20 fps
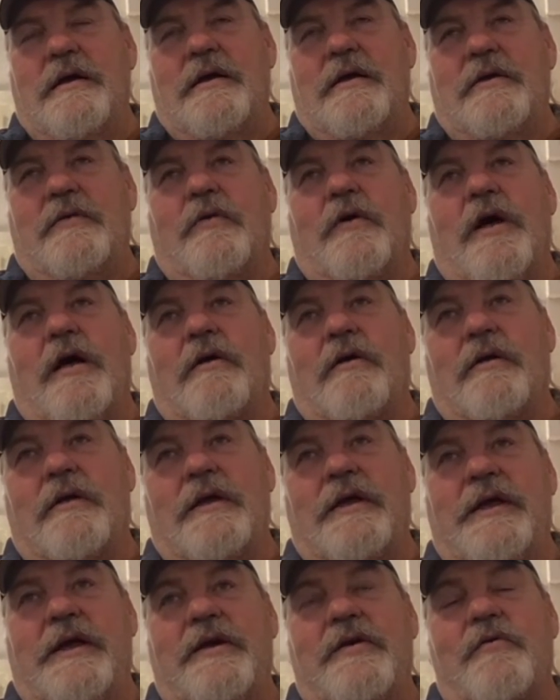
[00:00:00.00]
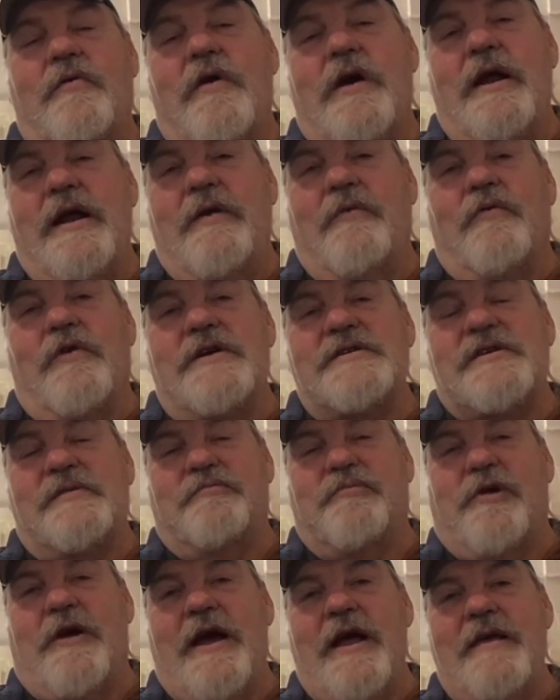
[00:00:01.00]
Well, you know what? It
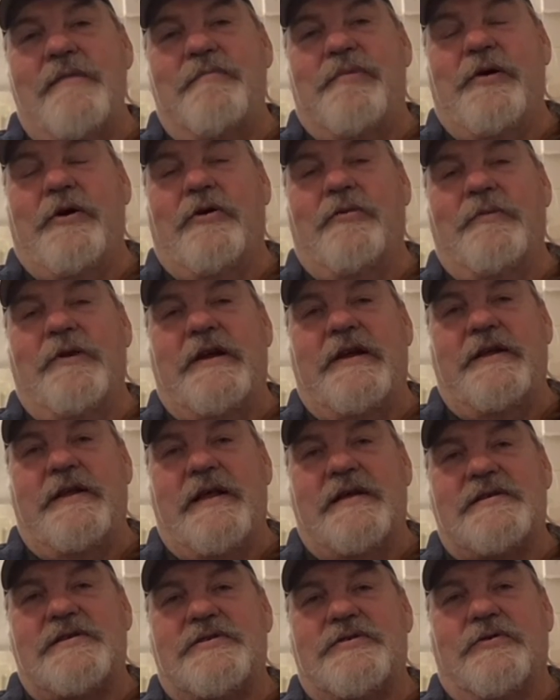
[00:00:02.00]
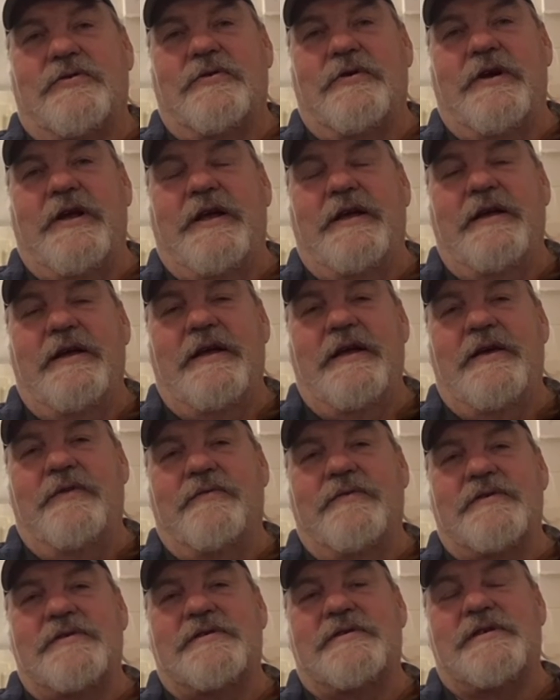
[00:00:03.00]
wasn't Brian Pillman in that story. It
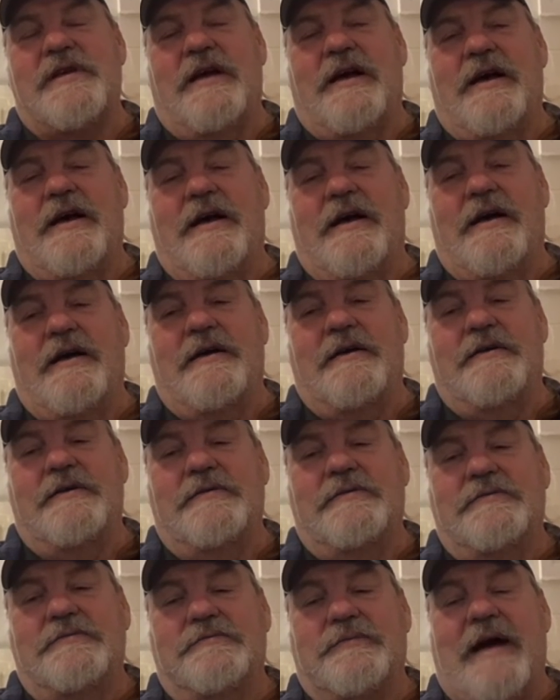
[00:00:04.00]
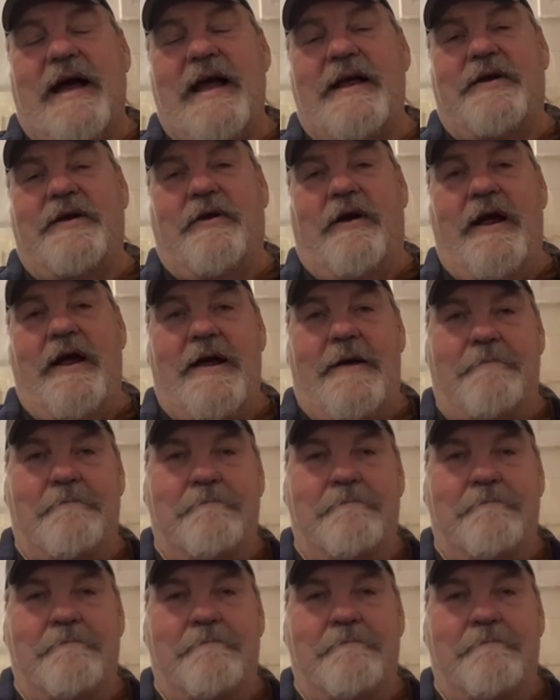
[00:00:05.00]
was uh, Mike Graham.